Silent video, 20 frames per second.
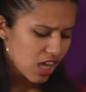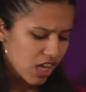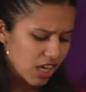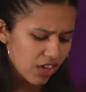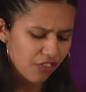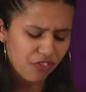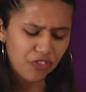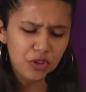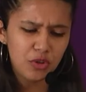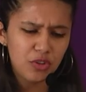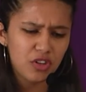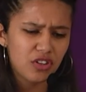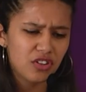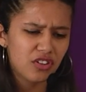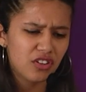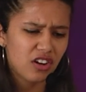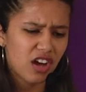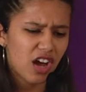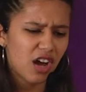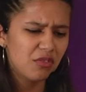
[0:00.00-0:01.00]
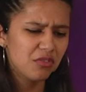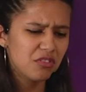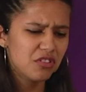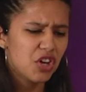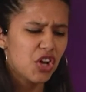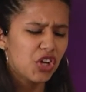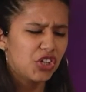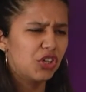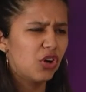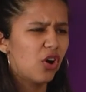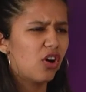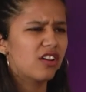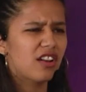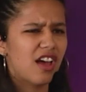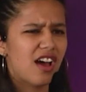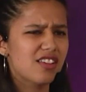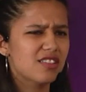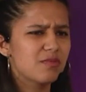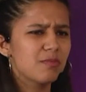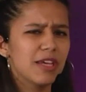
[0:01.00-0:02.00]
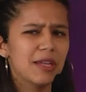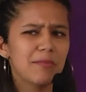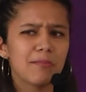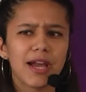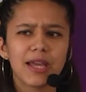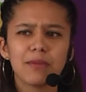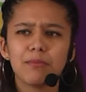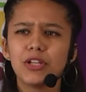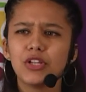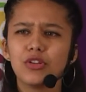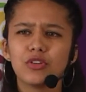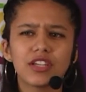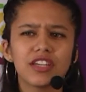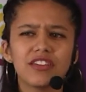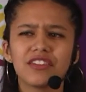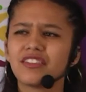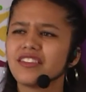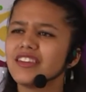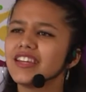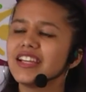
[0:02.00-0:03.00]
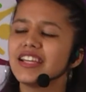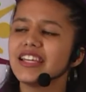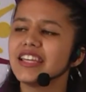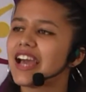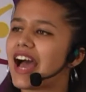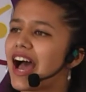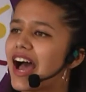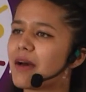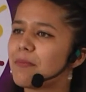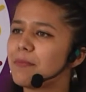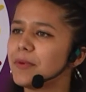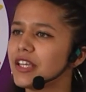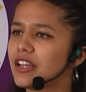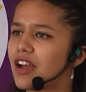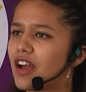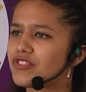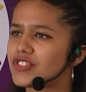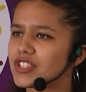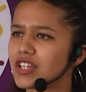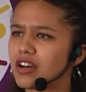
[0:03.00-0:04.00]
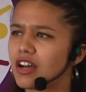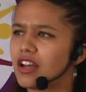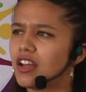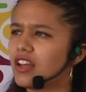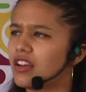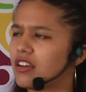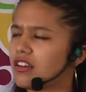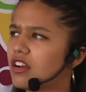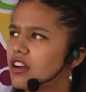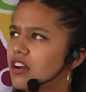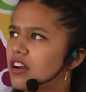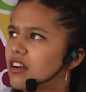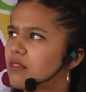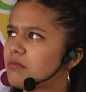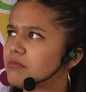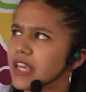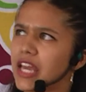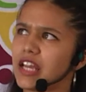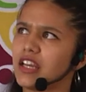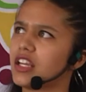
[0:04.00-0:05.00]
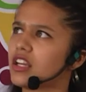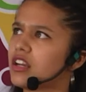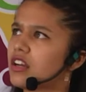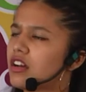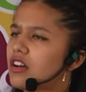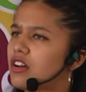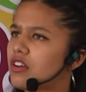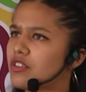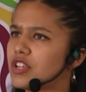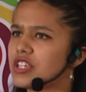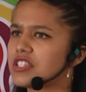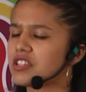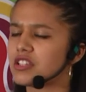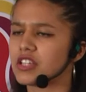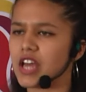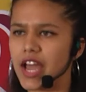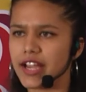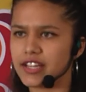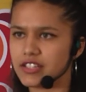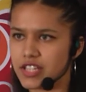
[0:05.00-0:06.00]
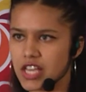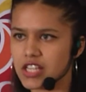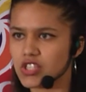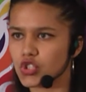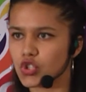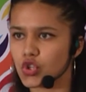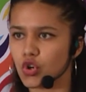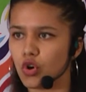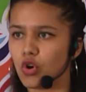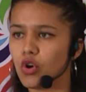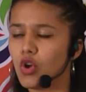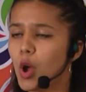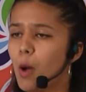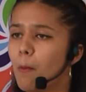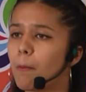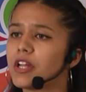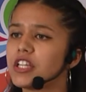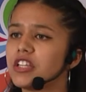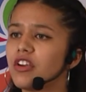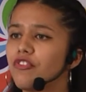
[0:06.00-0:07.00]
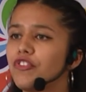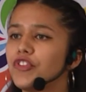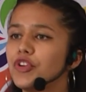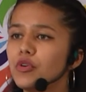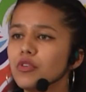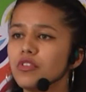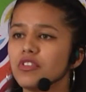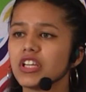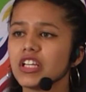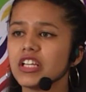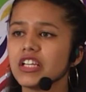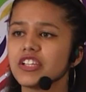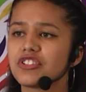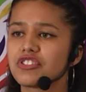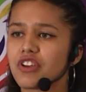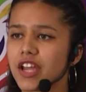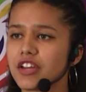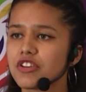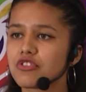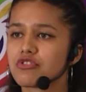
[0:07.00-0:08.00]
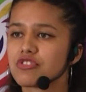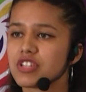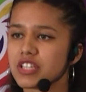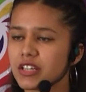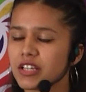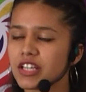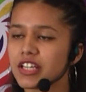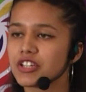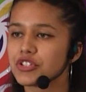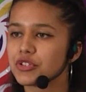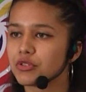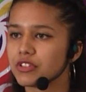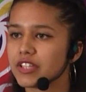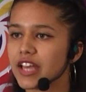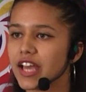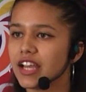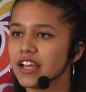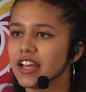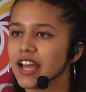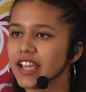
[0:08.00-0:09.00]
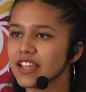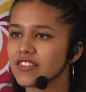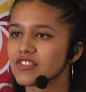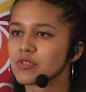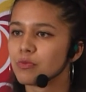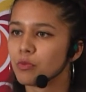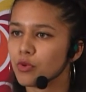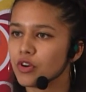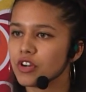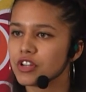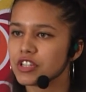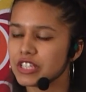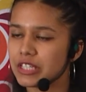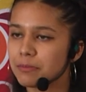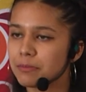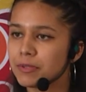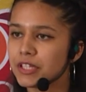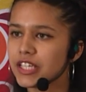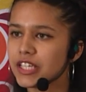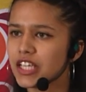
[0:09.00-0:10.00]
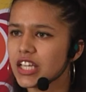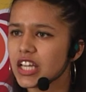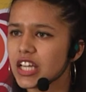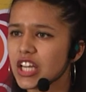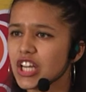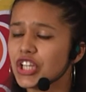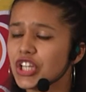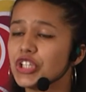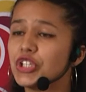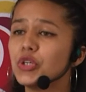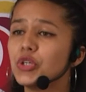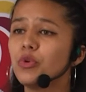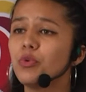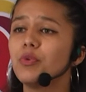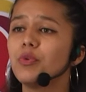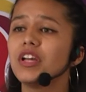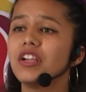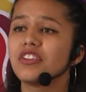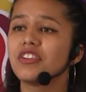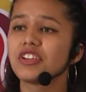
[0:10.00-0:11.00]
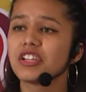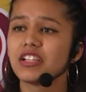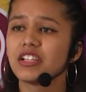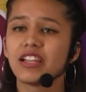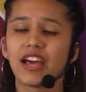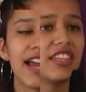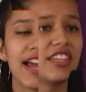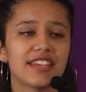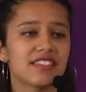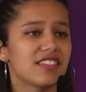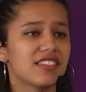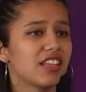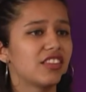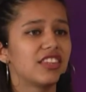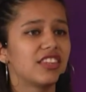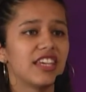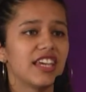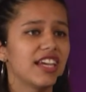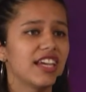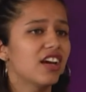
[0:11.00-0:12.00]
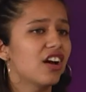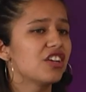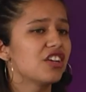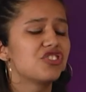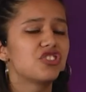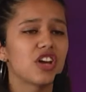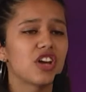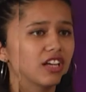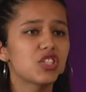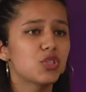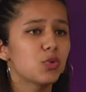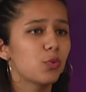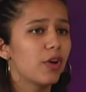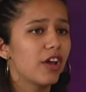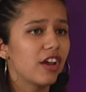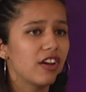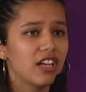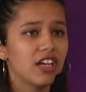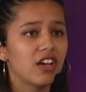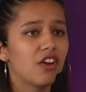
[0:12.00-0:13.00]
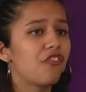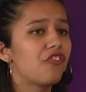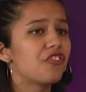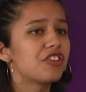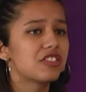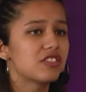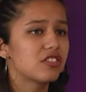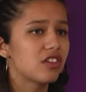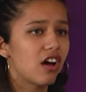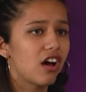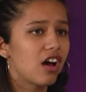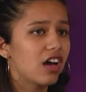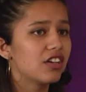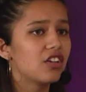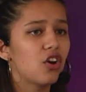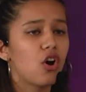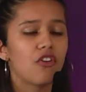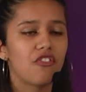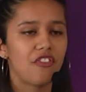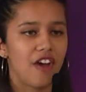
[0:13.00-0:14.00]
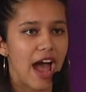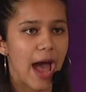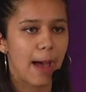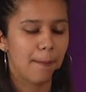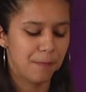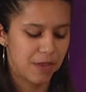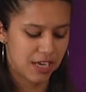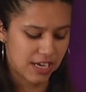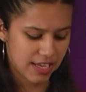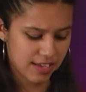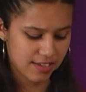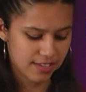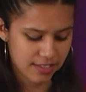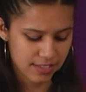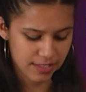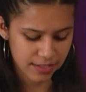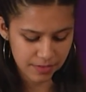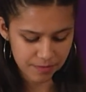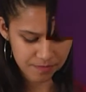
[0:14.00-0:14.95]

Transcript: If you look around, your classmate might be looking really happy after getting a recent high test score. But if you really try to dig into their lives more deeply, you will realize that they are just wearing a facade of happiness.